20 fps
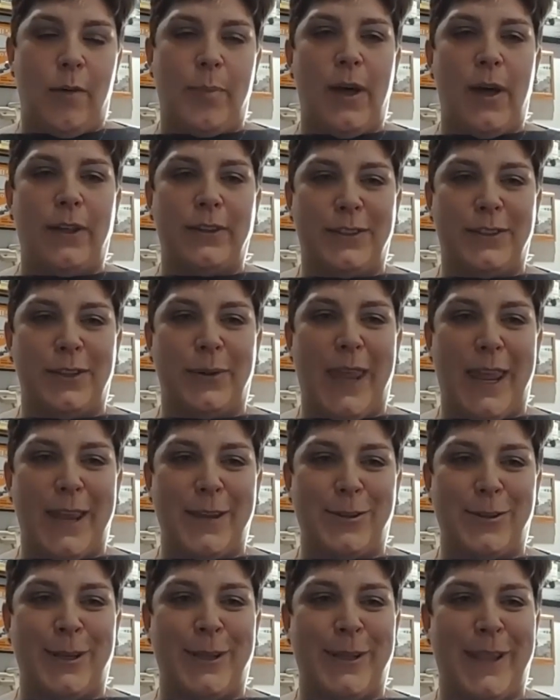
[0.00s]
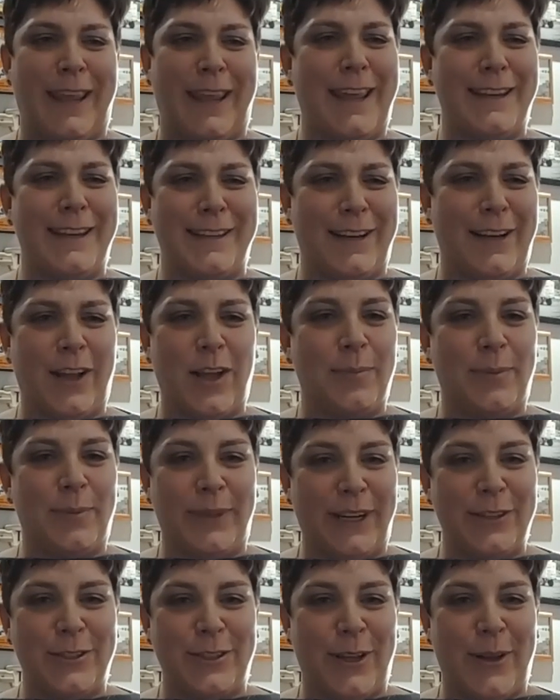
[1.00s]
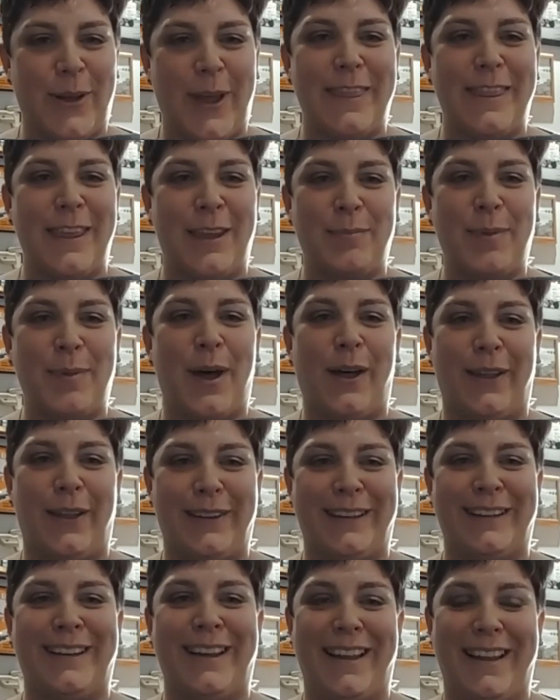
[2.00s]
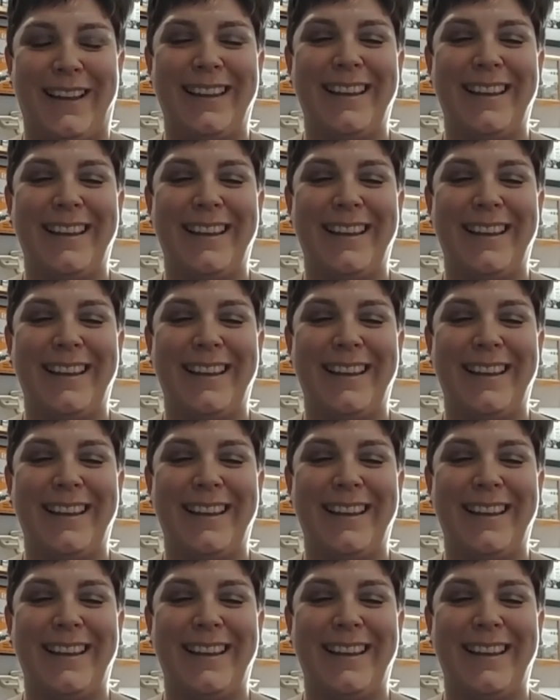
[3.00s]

Paul's location like I did a couple years ago. I think Paul and